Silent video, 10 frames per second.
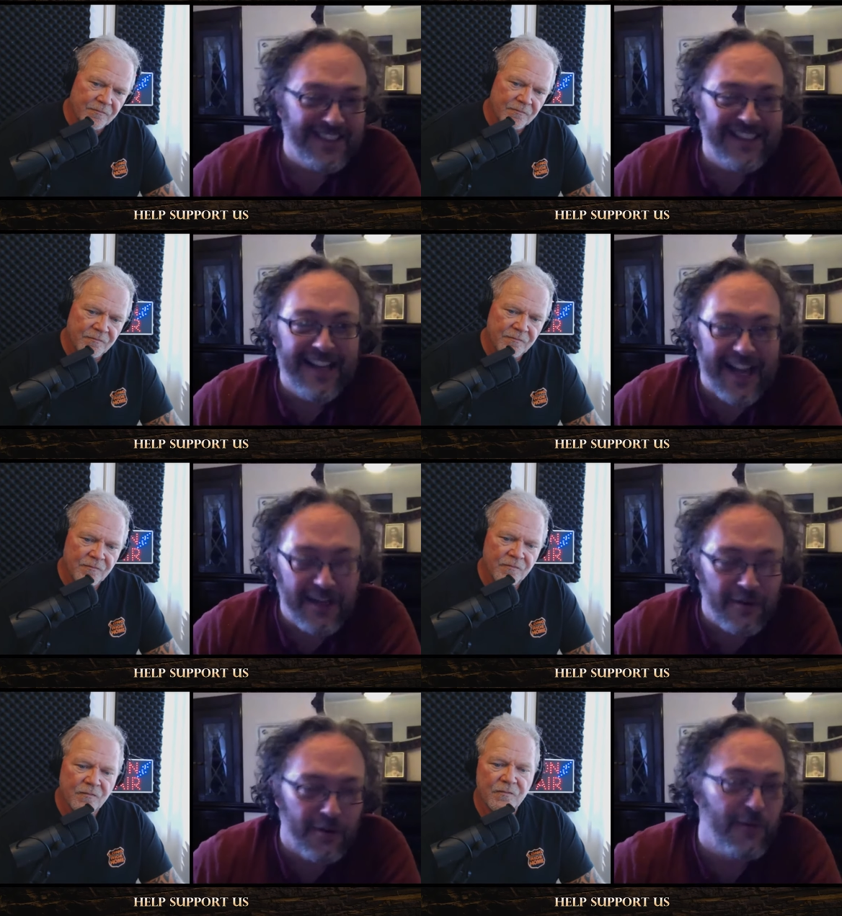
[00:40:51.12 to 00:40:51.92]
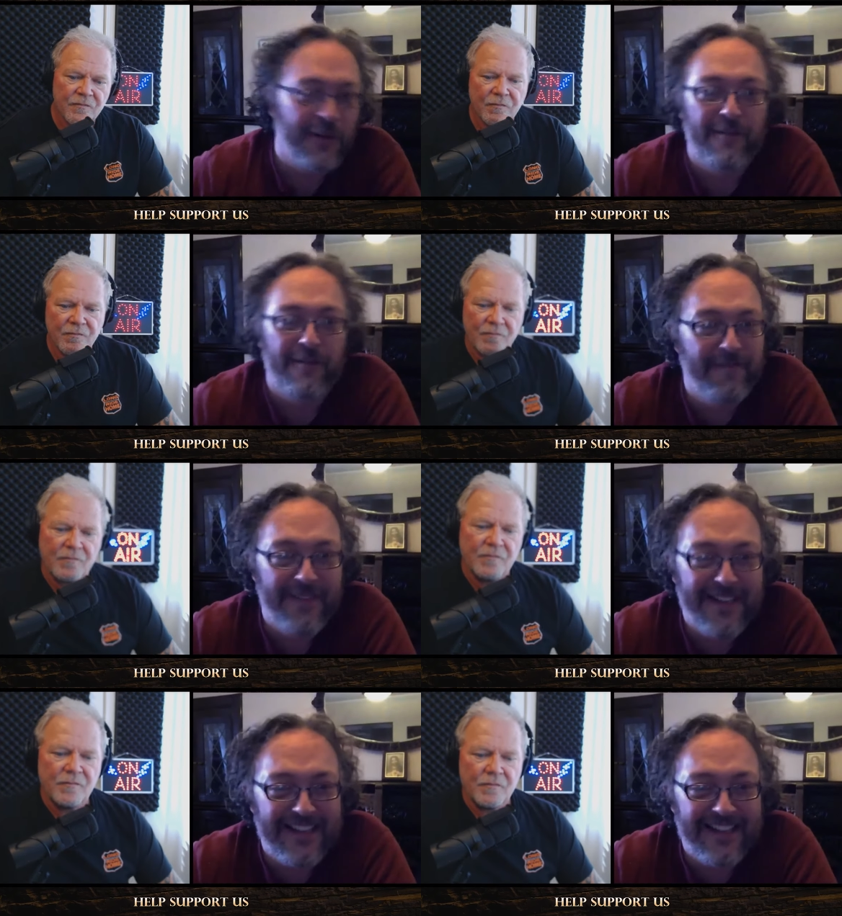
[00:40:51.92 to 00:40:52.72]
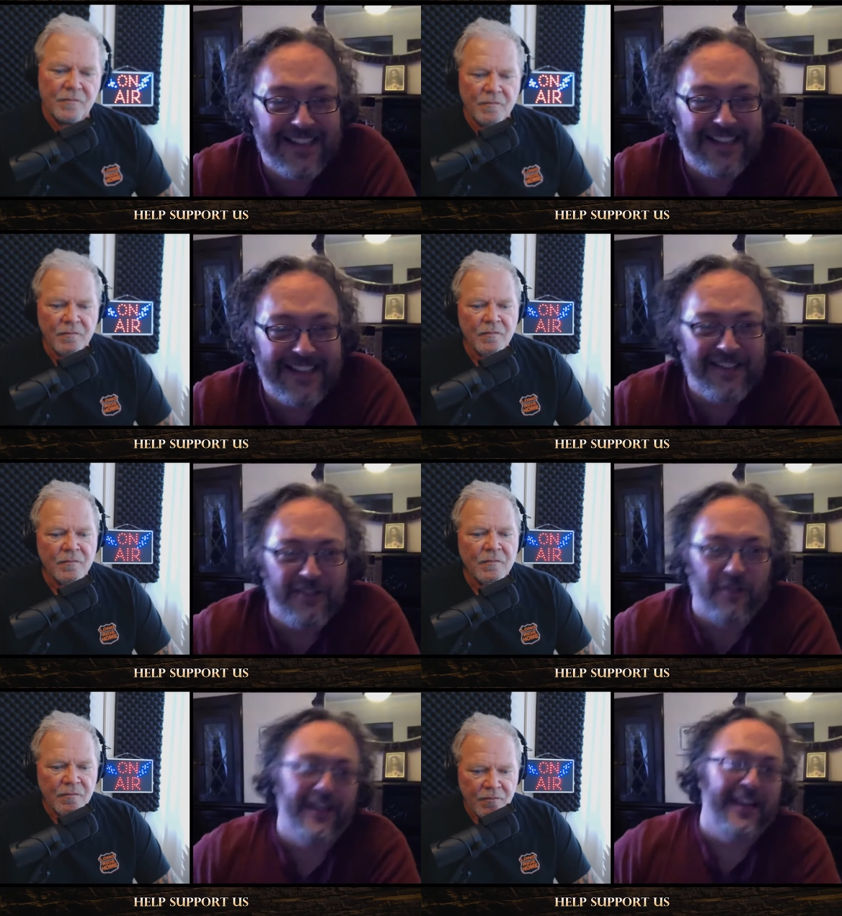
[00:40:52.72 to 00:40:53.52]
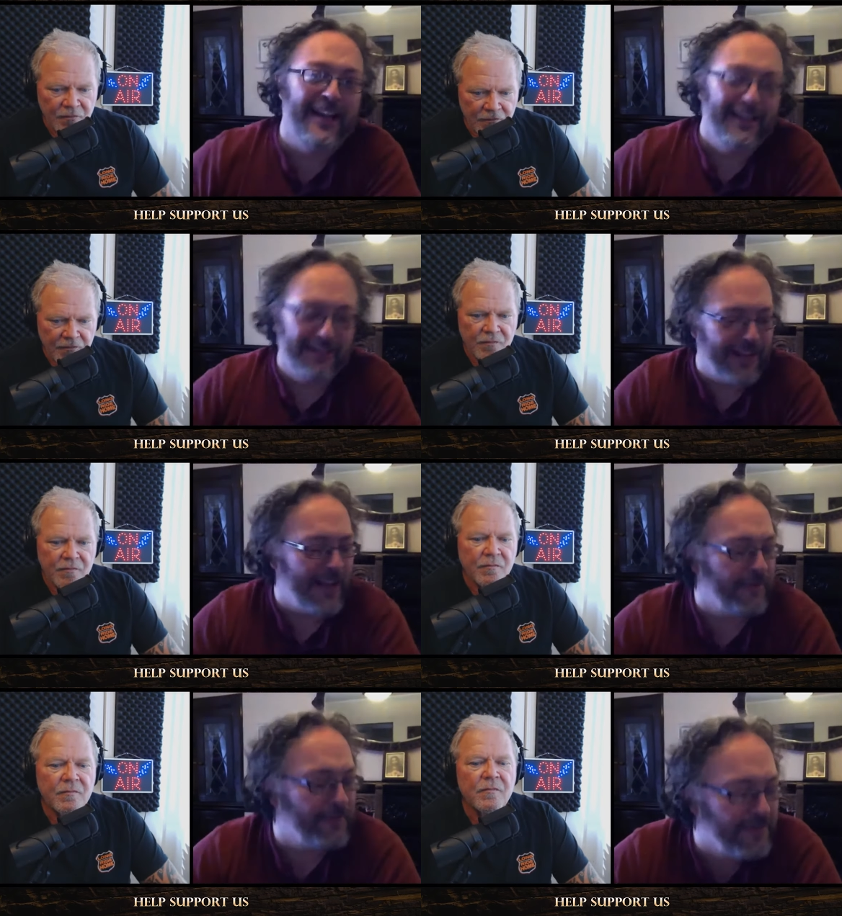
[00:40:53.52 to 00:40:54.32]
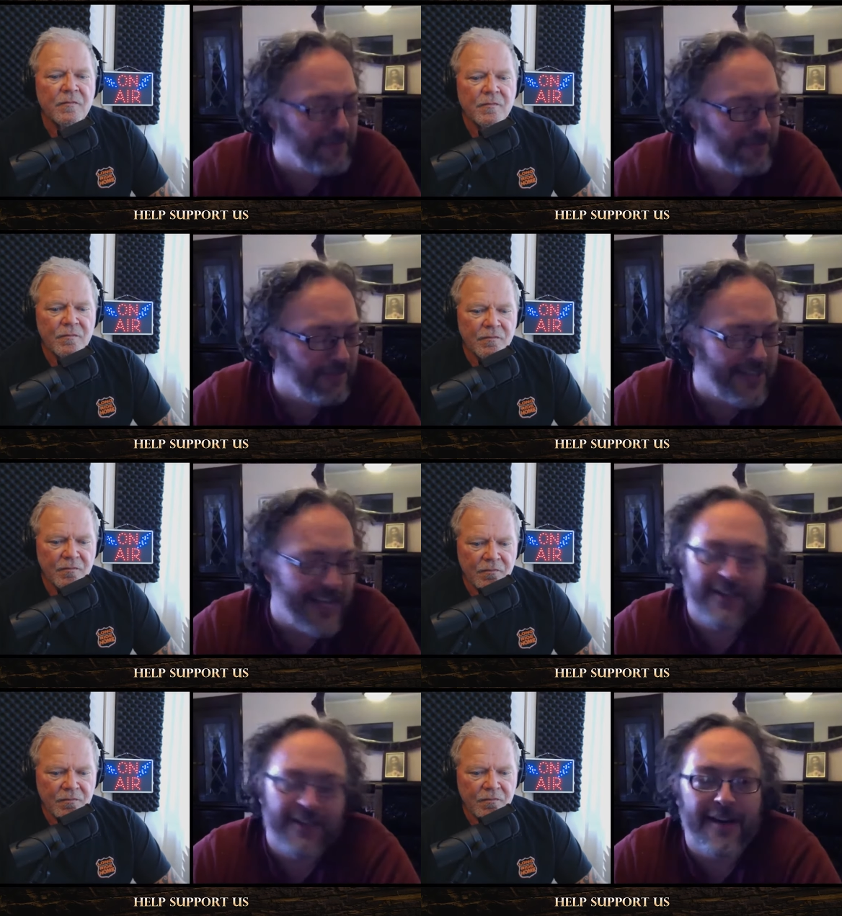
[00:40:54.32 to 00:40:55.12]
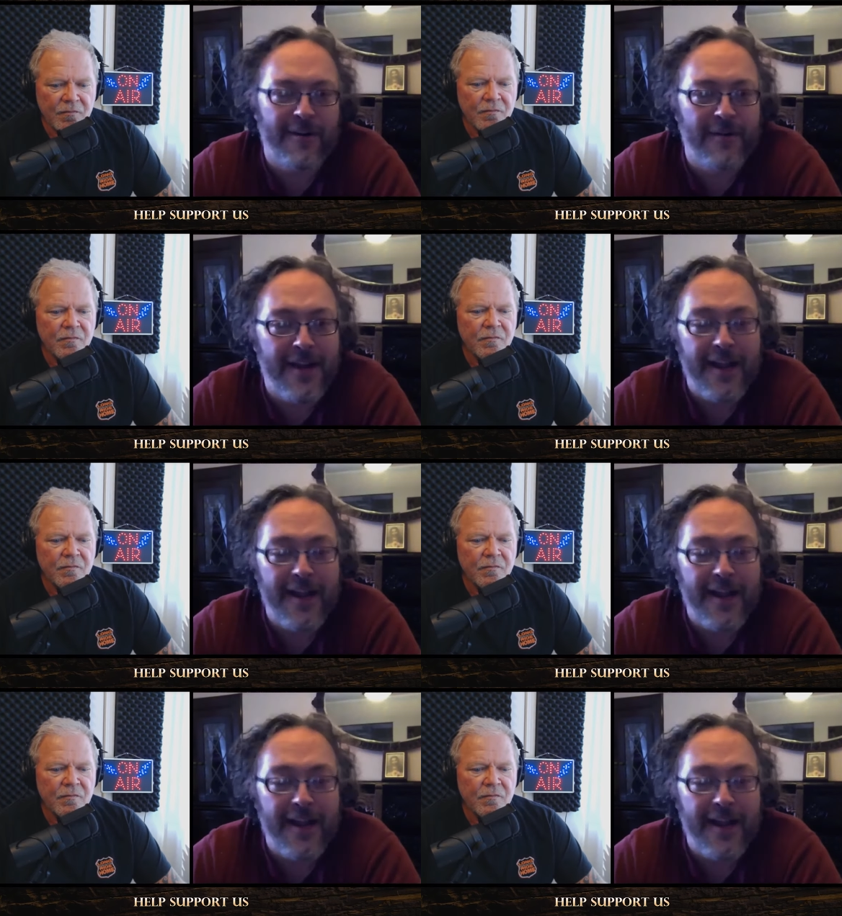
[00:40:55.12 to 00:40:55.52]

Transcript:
Speaker 1: and you are one of them. Don't let life take you down.